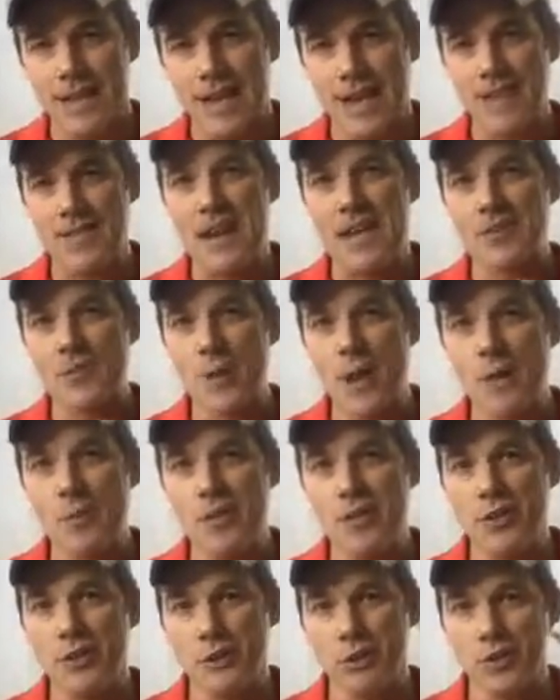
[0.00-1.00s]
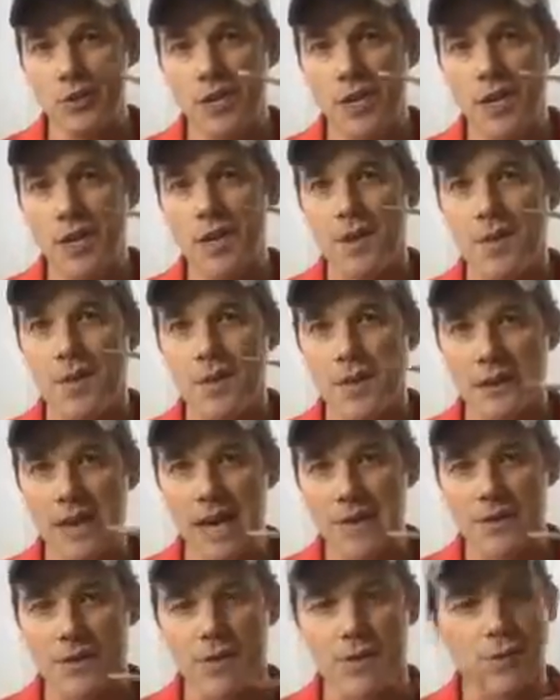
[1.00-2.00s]
And that's why we use the
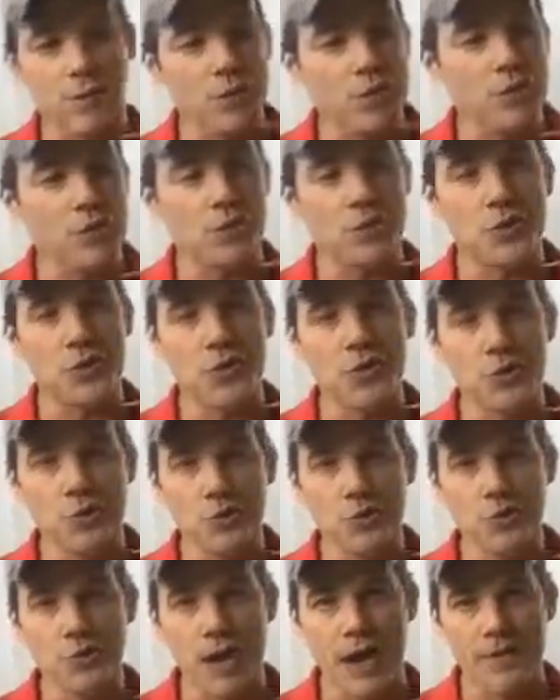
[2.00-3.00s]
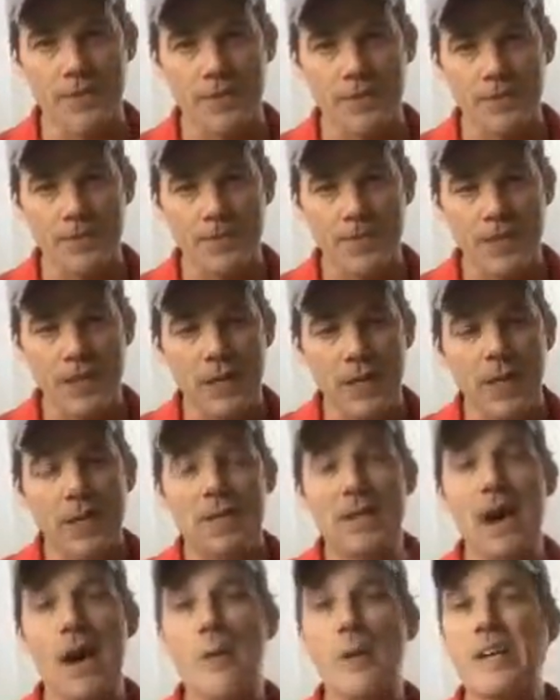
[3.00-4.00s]
lever. We use a screwdriver.
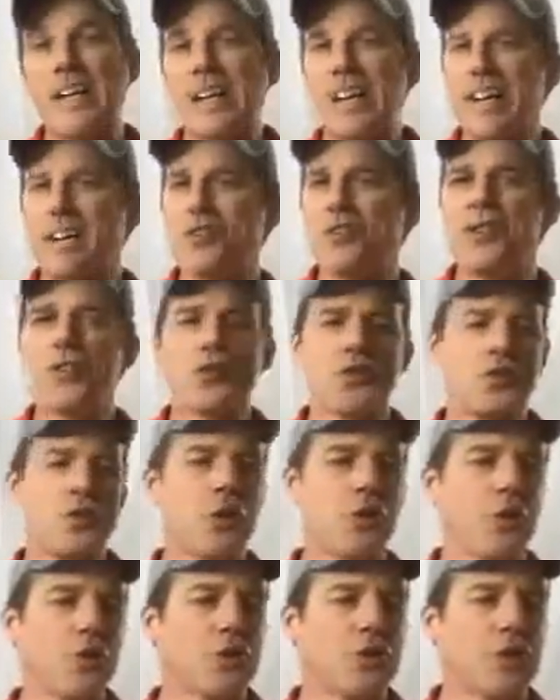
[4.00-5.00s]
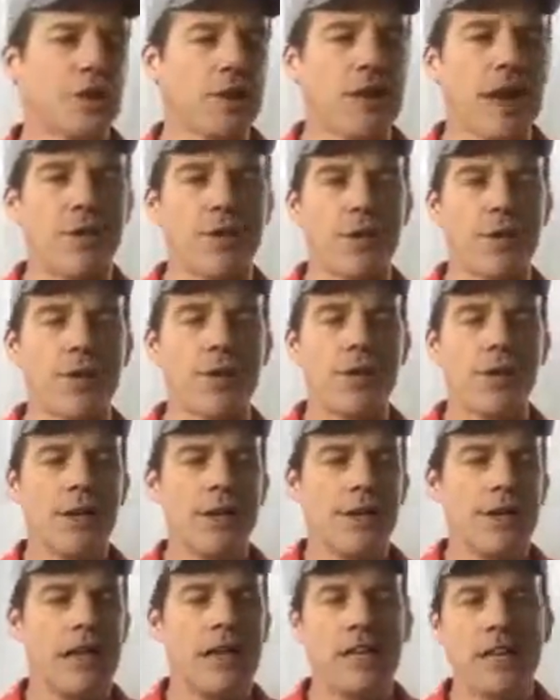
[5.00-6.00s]
Now, we can't just use the lever
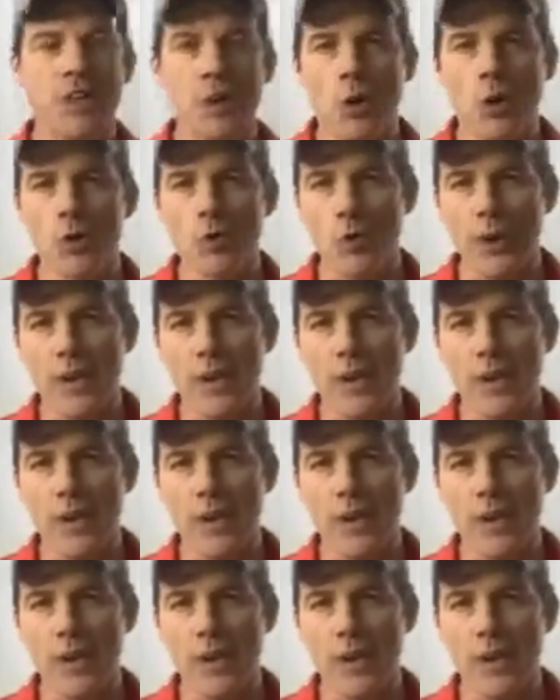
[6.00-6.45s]
any old